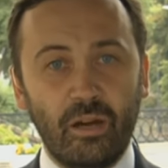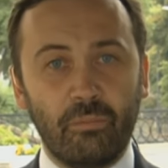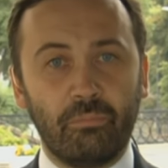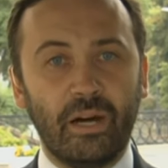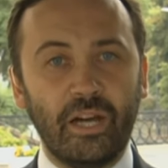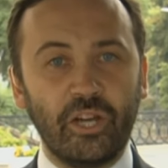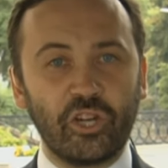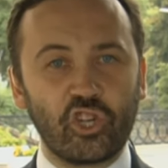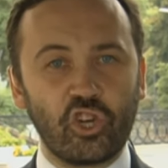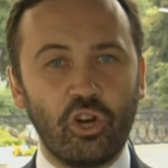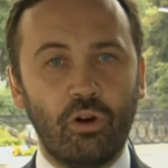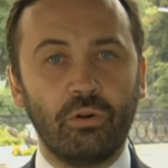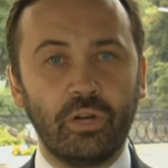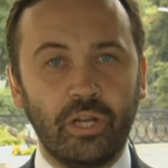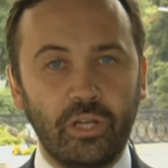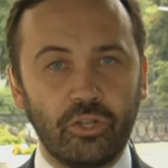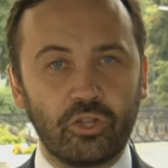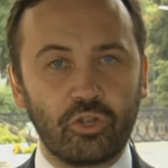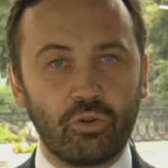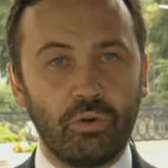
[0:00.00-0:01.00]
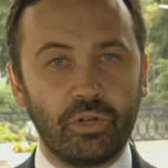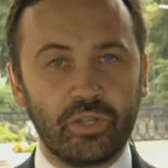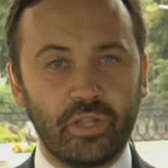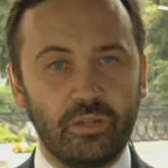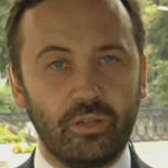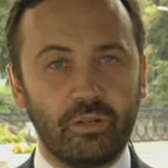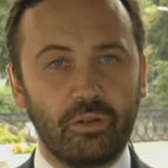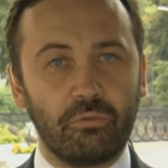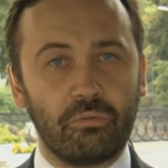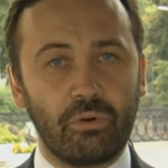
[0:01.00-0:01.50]
by showing to
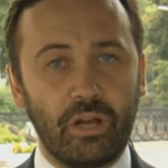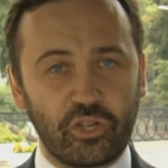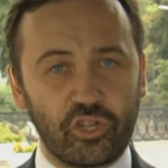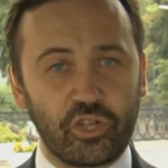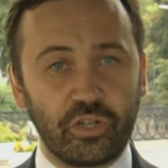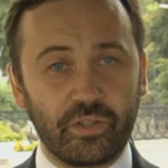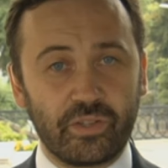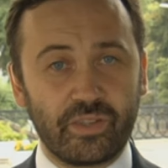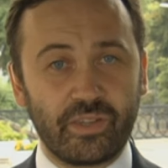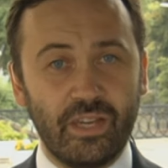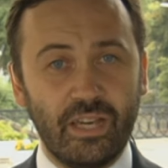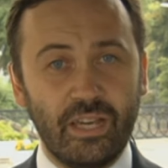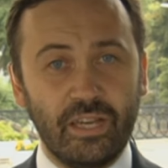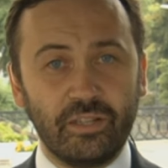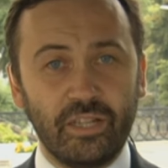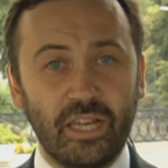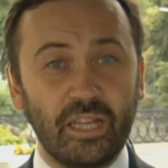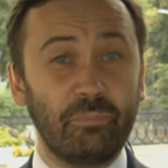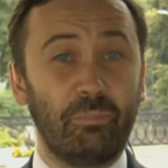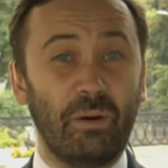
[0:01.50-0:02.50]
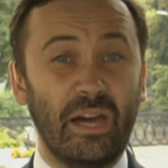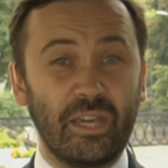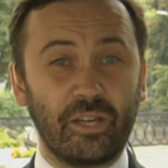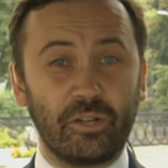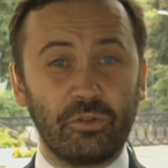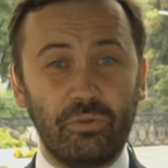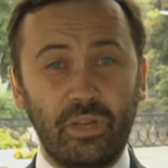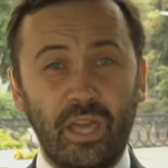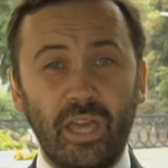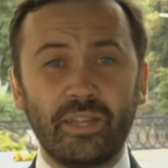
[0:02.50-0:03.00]
ordinary Russians that by
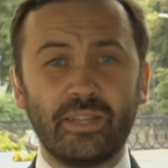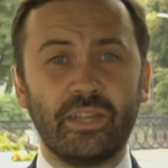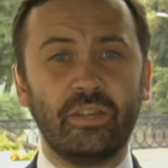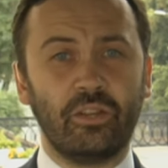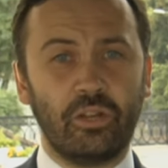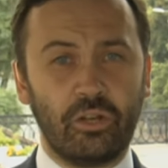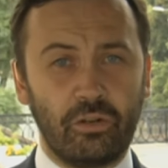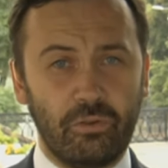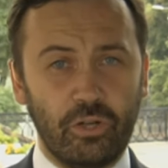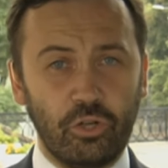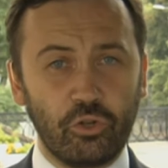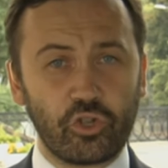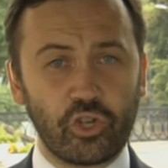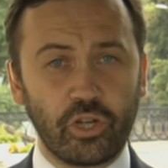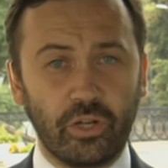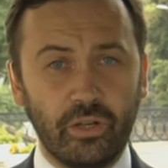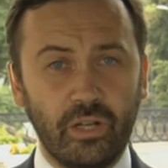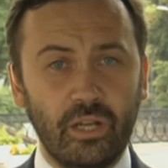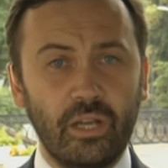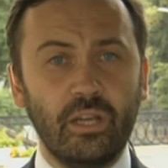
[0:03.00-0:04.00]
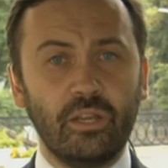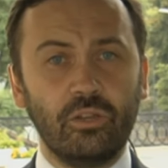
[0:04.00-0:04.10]
creating a revolution,